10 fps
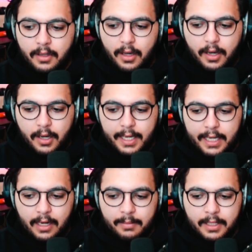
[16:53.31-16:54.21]
I
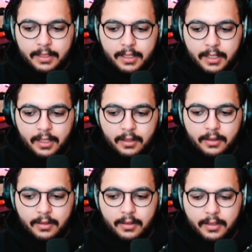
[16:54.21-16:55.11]
care about
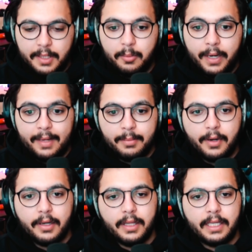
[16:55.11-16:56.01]
the brain
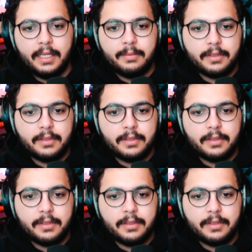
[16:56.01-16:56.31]
part of the game.